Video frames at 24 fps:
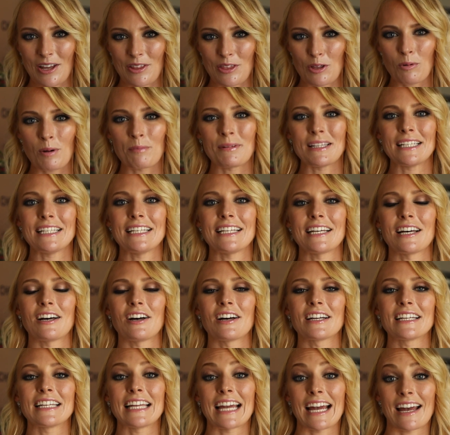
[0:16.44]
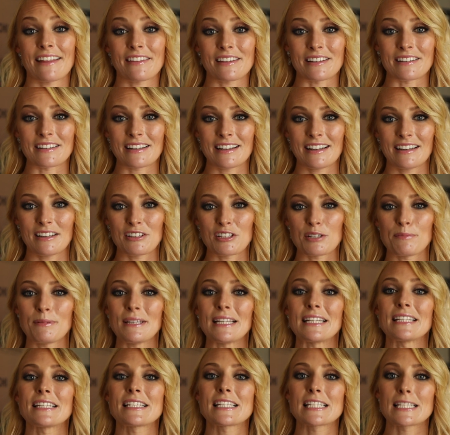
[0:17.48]
The women here are gathered to be
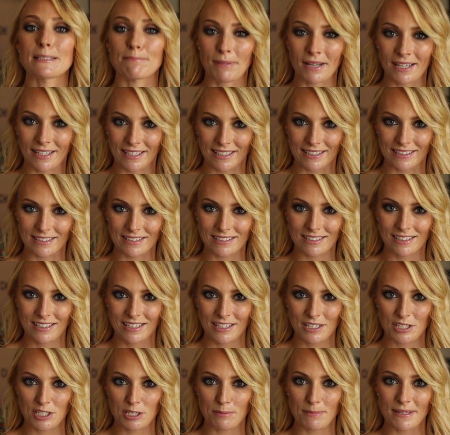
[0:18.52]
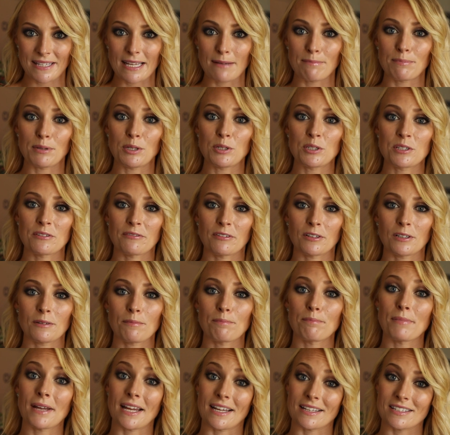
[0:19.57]
inspired to be their beautiful,
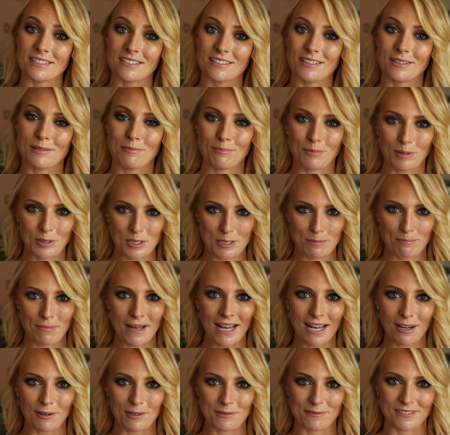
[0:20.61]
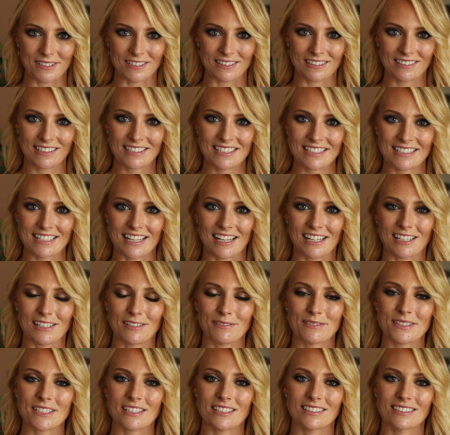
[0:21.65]
best, most powerful
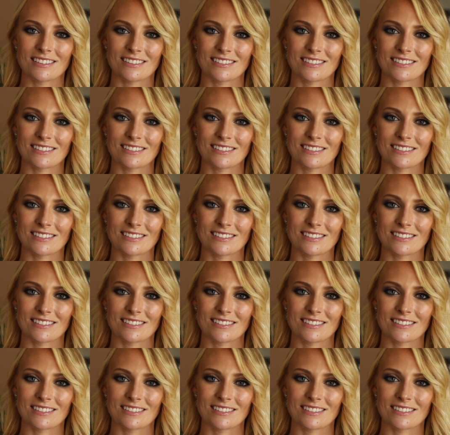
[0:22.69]
selves.